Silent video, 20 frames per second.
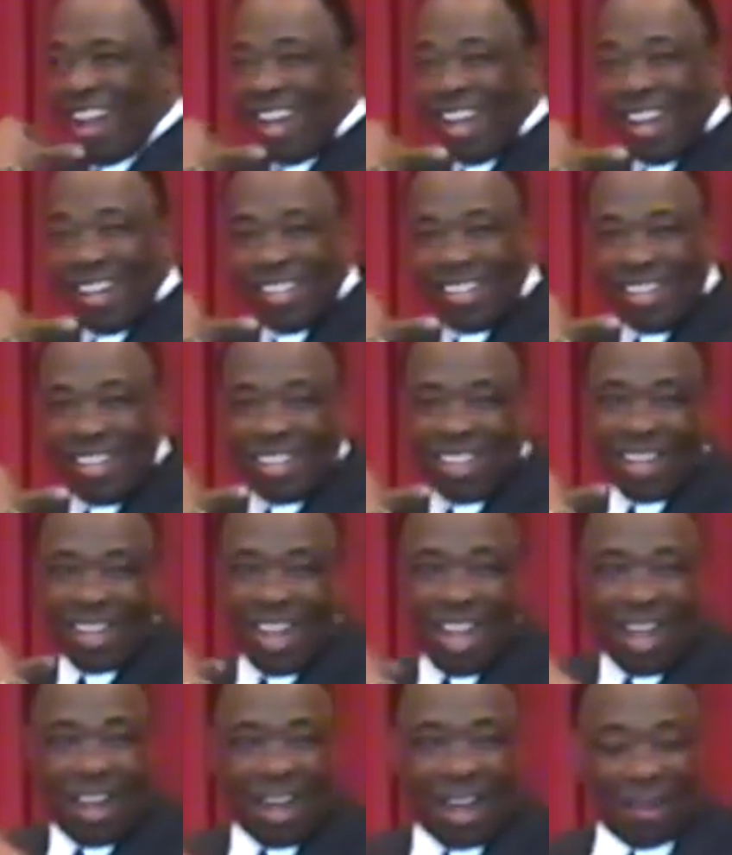And she said,
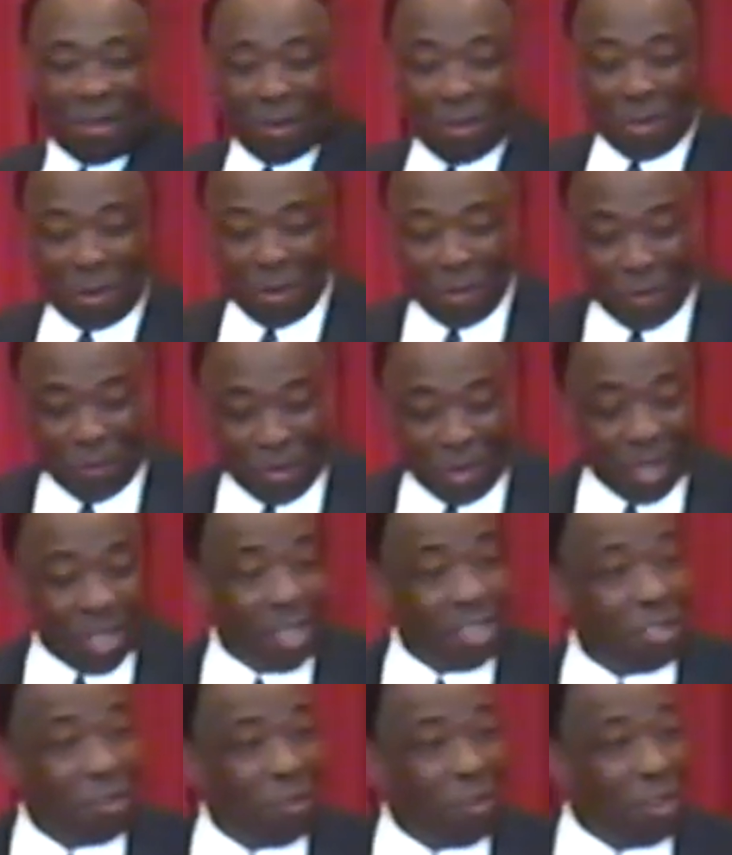"I hope you really
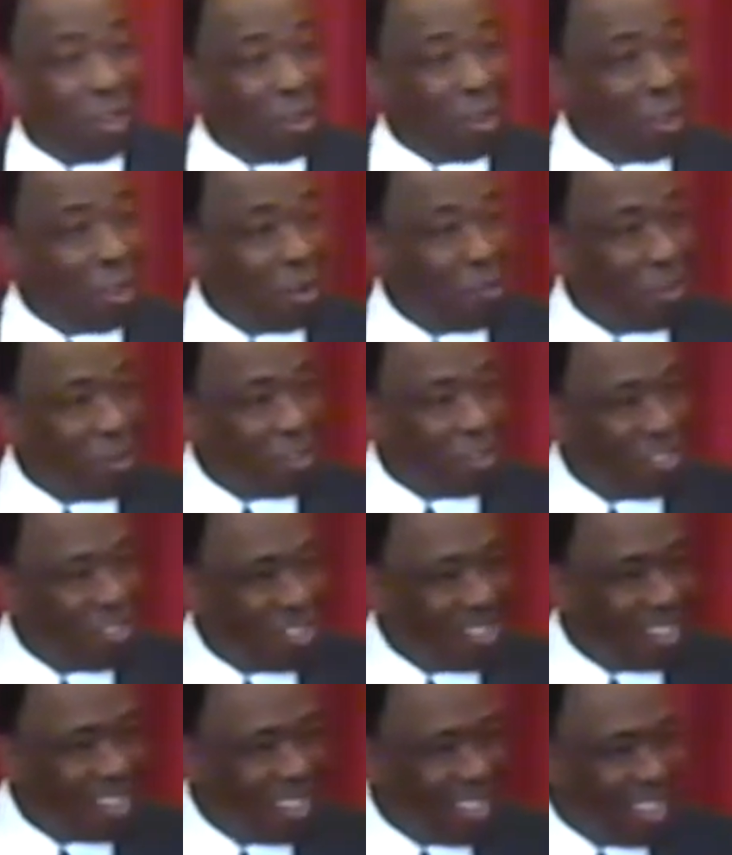enjoy all your
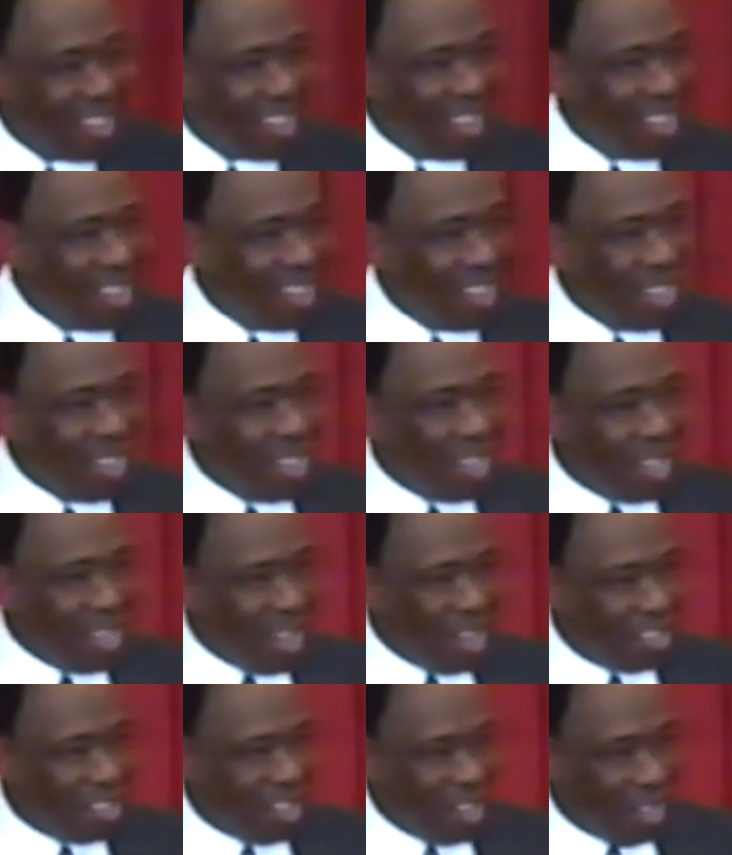pictures."
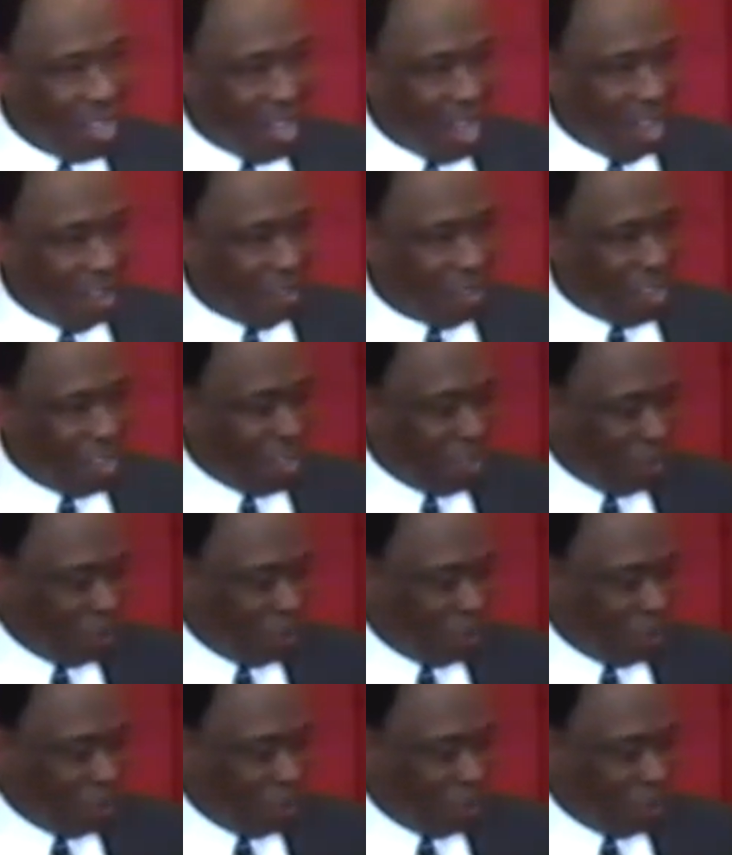And she left.